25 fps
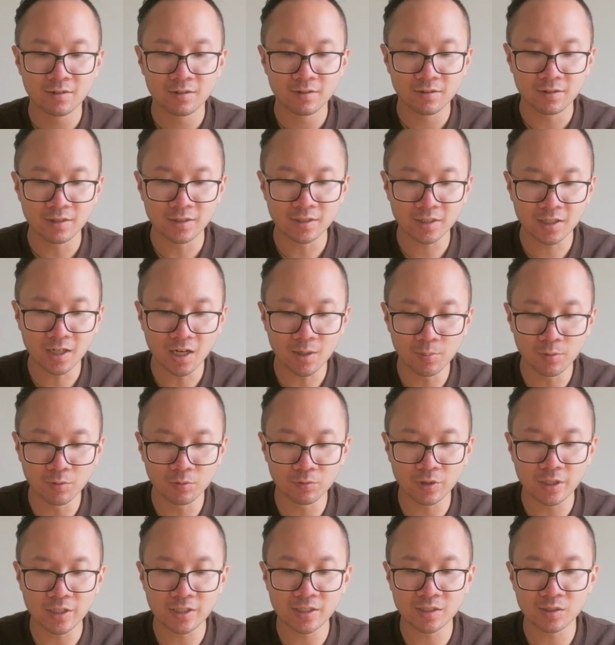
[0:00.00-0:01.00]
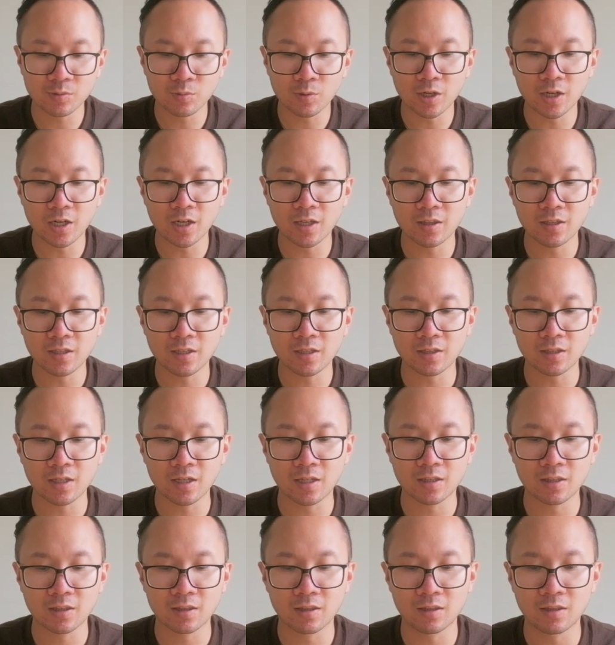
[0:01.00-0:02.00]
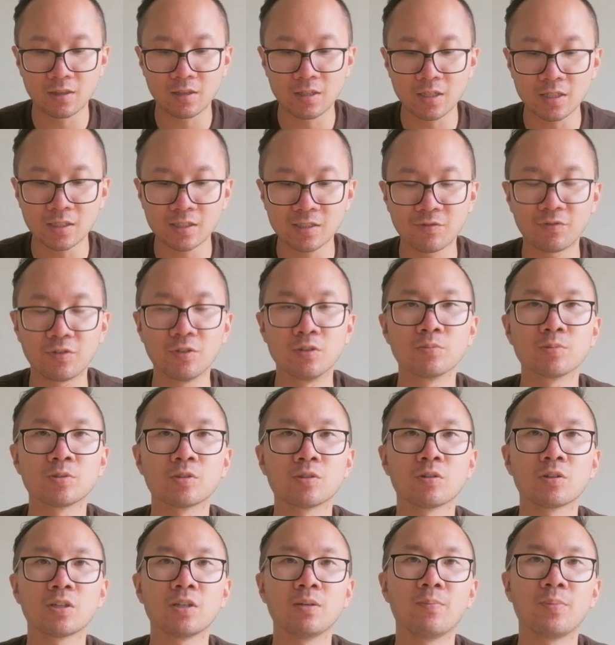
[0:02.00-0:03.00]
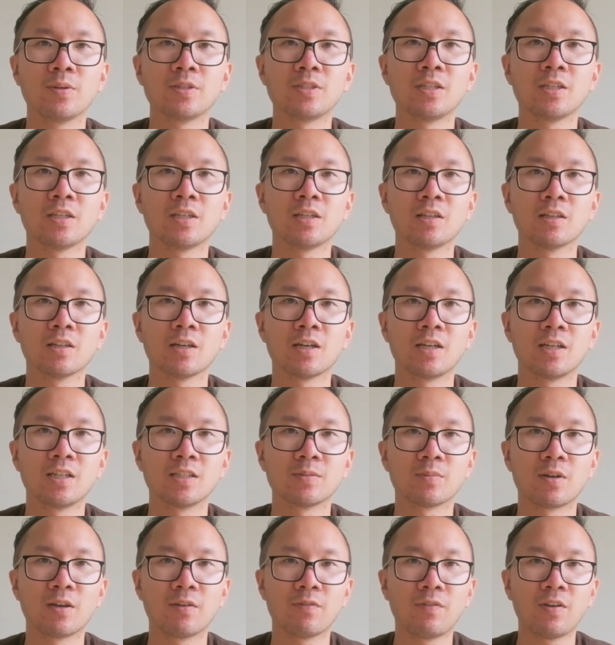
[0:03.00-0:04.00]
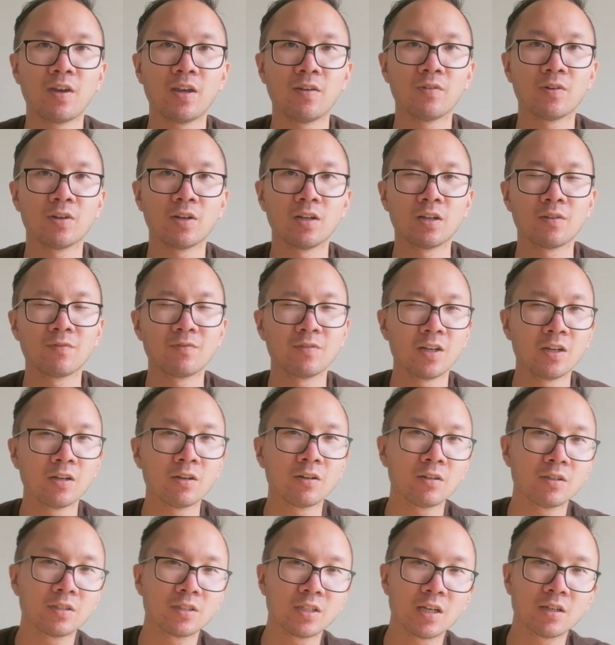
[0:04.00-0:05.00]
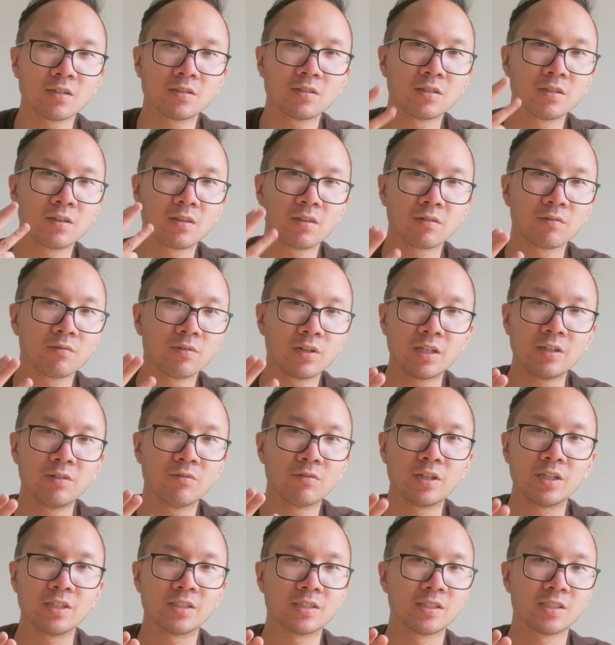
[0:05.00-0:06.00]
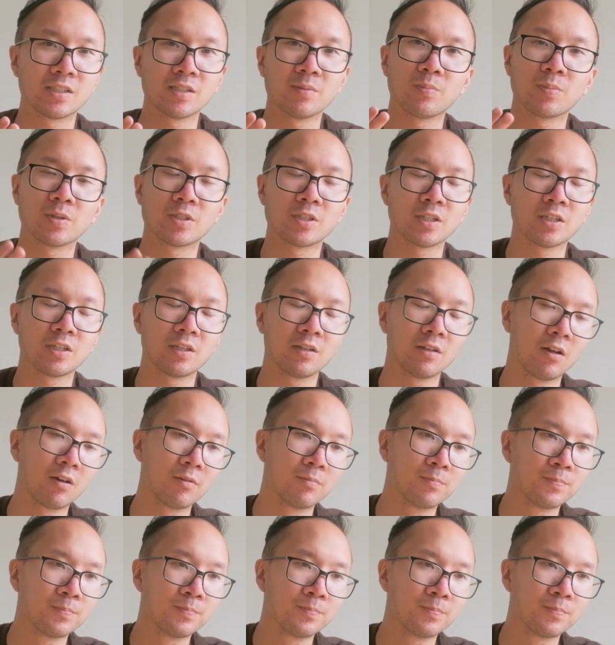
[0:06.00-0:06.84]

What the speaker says: there's a couple of reasons why I think that this film stock in particular is my favorite, and I've narrowed it down to 3 reasons in particular.